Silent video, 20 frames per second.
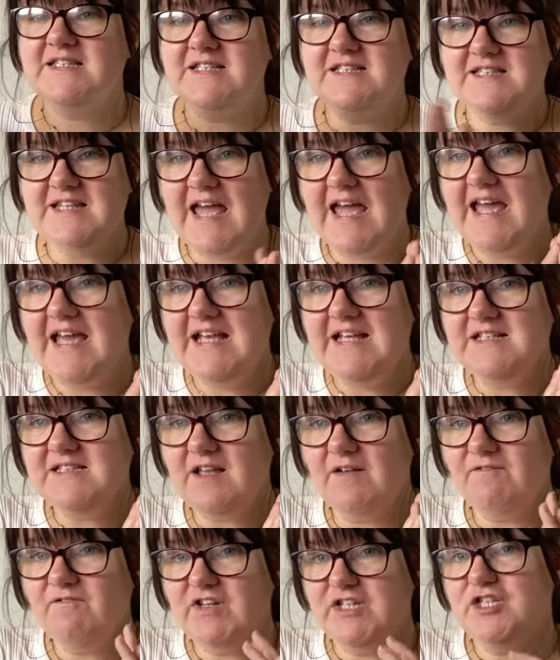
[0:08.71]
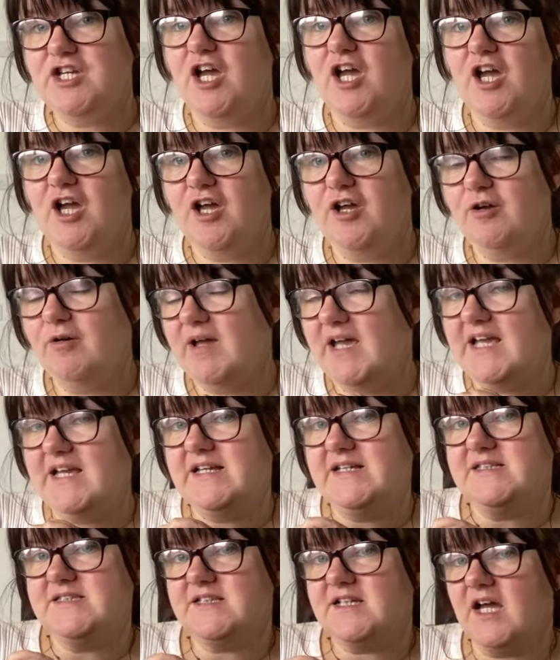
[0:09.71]
Today's video
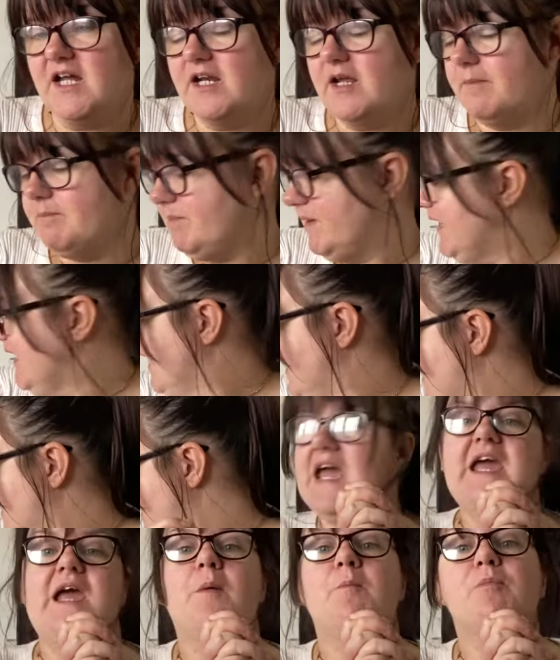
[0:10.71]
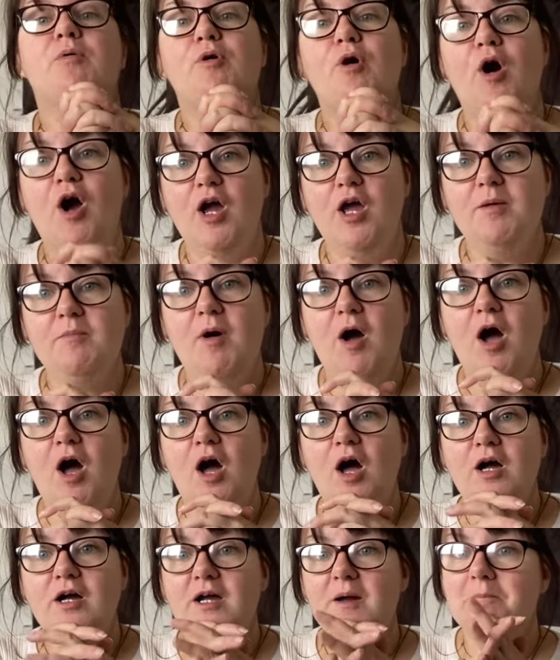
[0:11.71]
is gonna be a
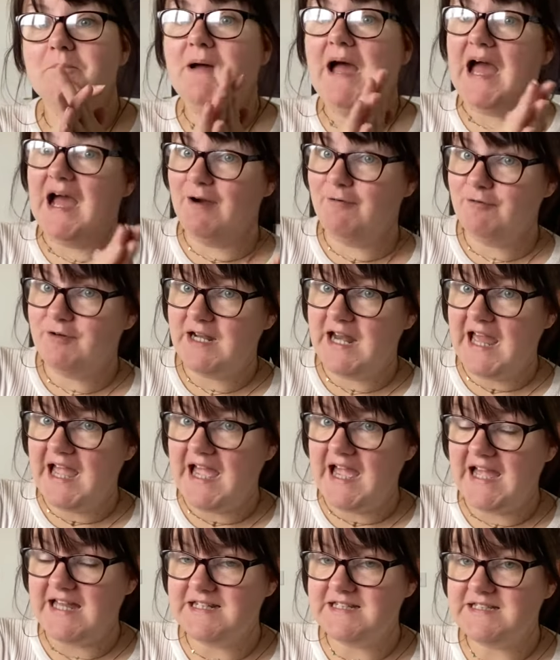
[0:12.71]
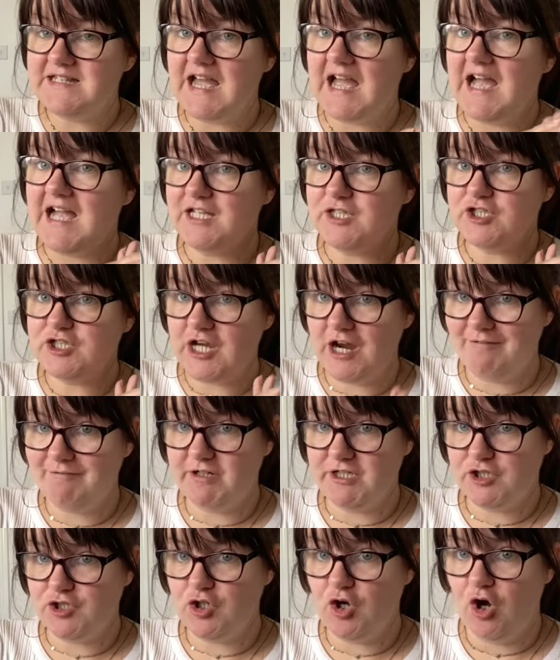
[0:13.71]
Primark, Poundland and
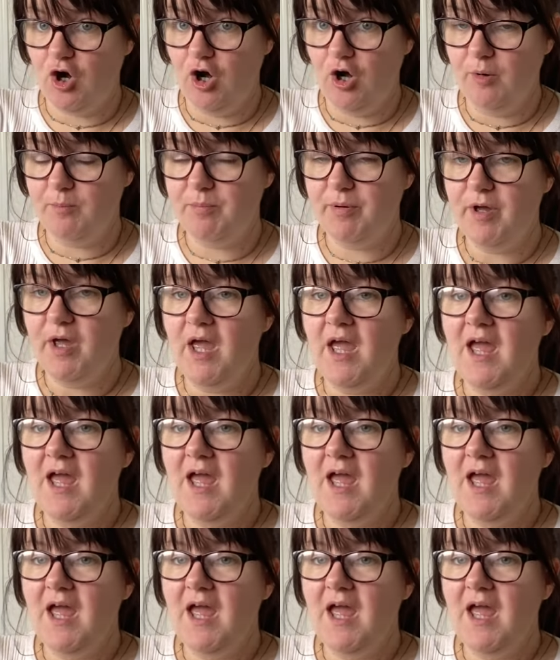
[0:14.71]
Charity Shop